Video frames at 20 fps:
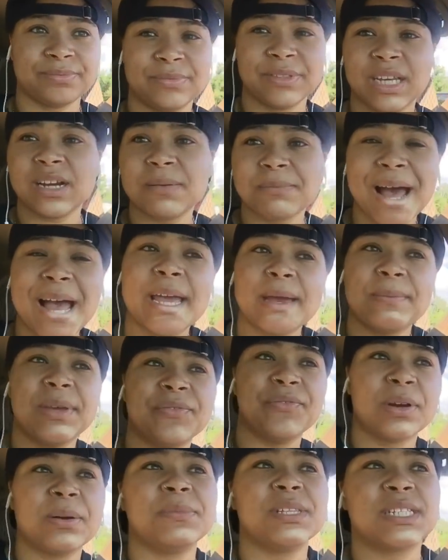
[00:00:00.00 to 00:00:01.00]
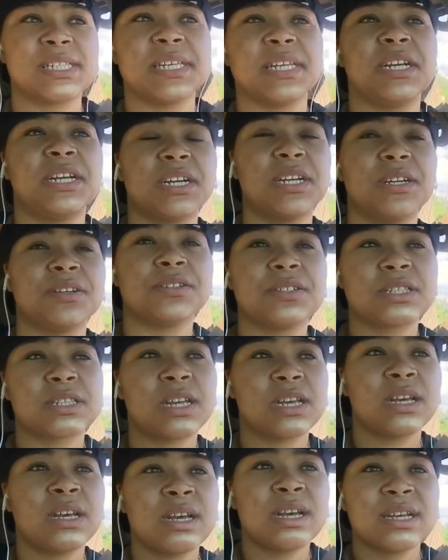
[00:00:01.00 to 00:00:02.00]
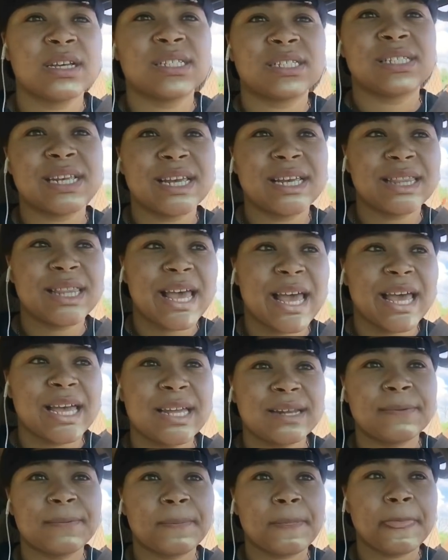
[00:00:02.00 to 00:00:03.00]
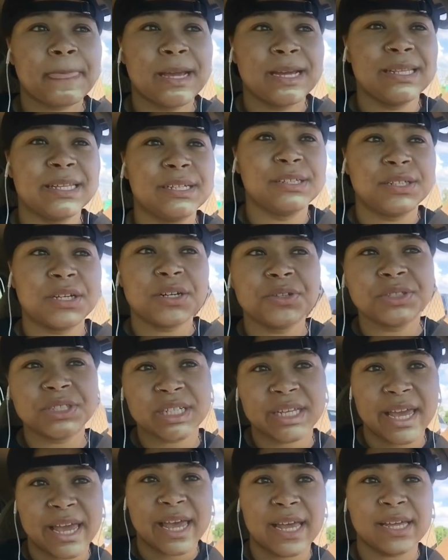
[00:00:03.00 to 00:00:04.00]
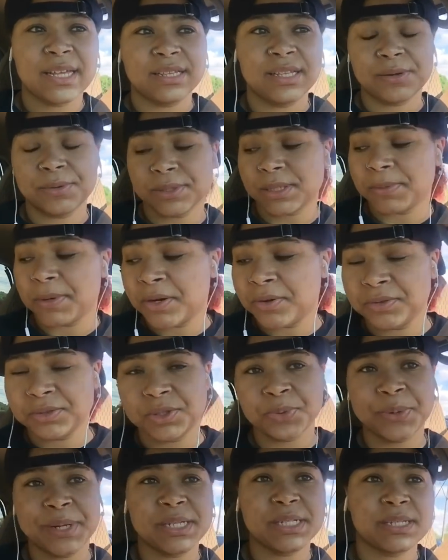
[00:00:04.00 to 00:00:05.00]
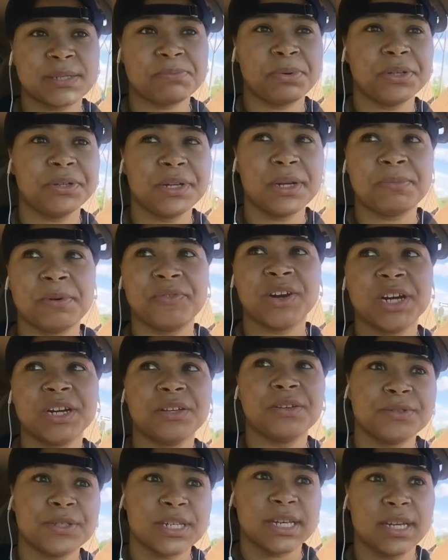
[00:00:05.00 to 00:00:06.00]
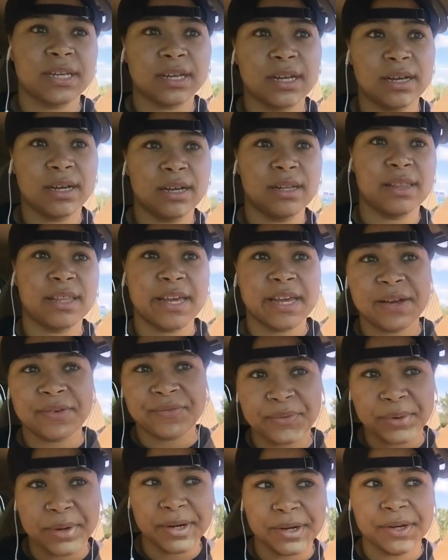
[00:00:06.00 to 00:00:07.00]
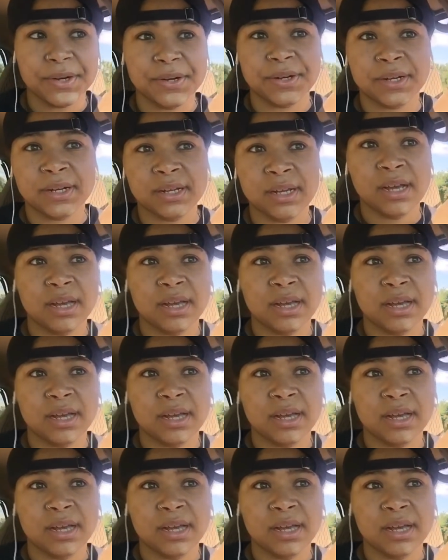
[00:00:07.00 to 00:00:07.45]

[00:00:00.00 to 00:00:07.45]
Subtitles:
Young Miami from the City Girls said that. And then Doja Cat, there were some old tweets pulled up of her using the F word.